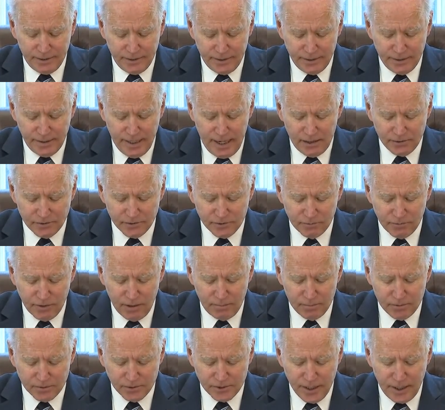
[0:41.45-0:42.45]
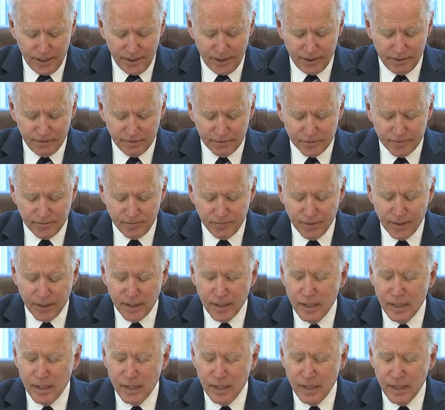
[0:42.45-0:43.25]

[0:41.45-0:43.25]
in the House of Representatives,